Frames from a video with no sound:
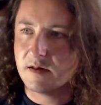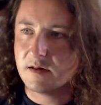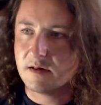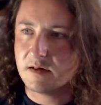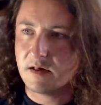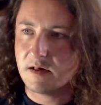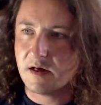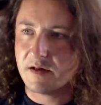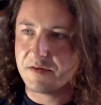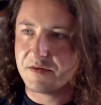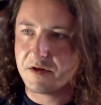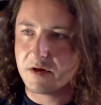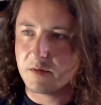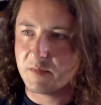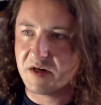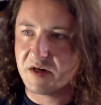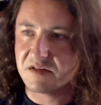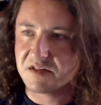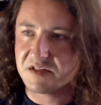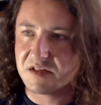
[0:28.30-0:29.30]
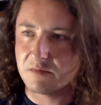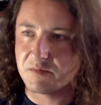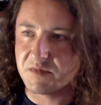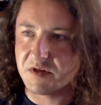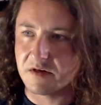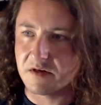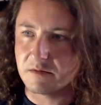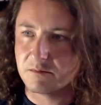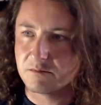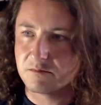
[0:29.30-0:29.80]
I think about
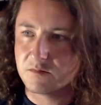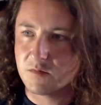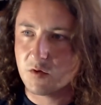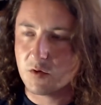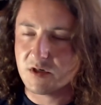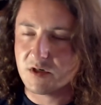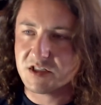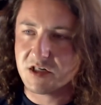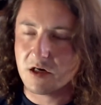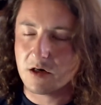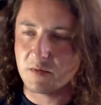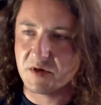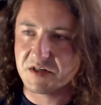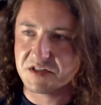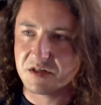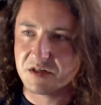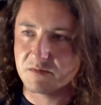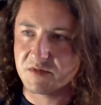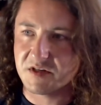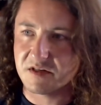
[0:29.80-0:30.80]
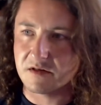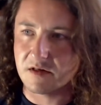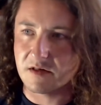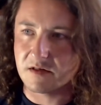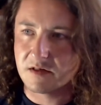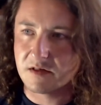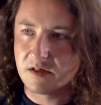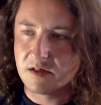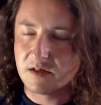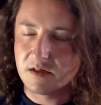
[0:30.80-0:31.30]
something or I talk about something that
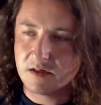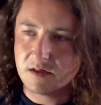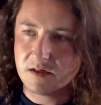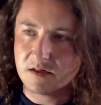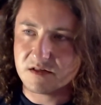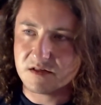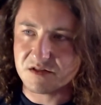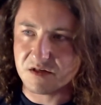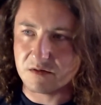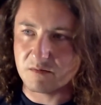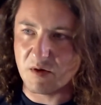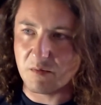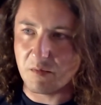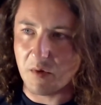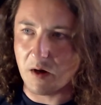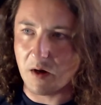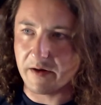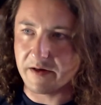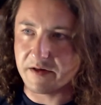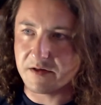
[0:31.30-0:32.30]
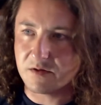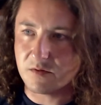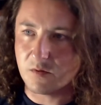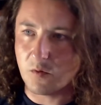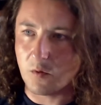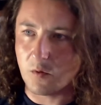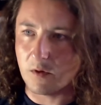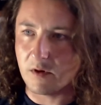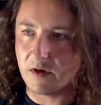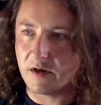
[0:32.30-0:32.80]
is on my mind
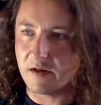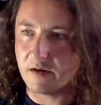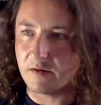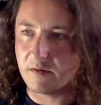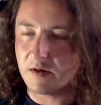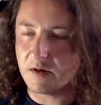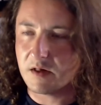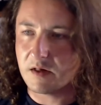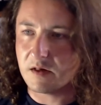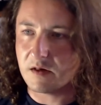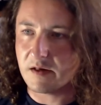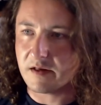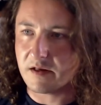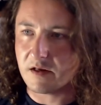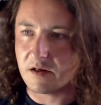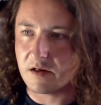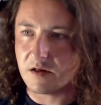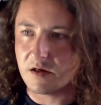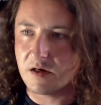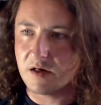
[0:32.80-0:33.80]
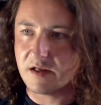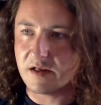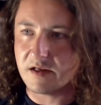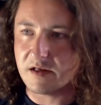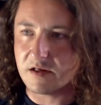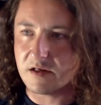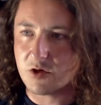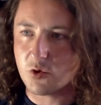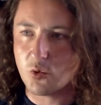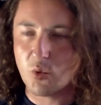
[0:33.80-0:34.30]
or
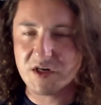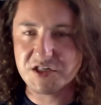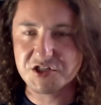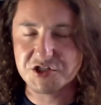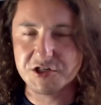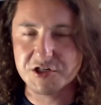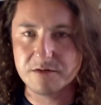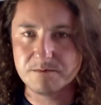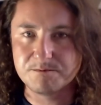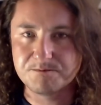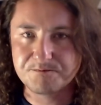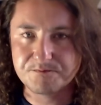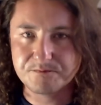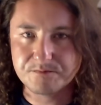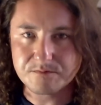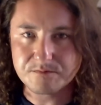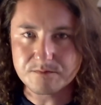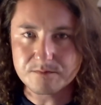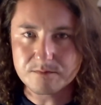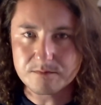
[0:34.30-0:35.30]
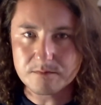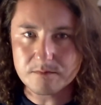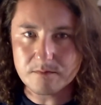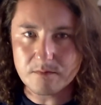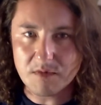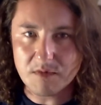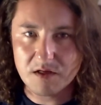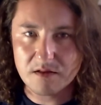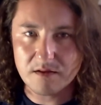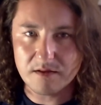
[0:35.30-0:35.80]
a question
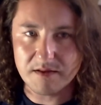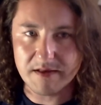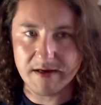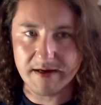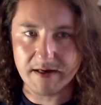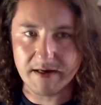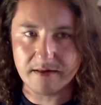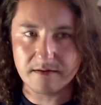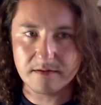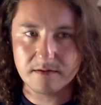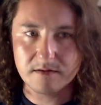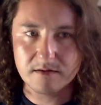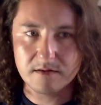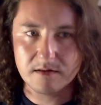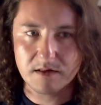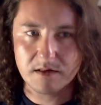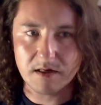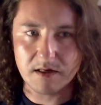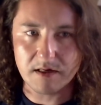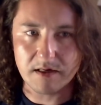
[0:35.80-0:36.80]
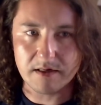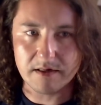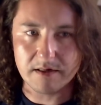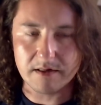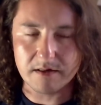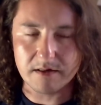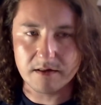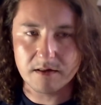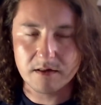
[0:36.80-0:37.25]
that I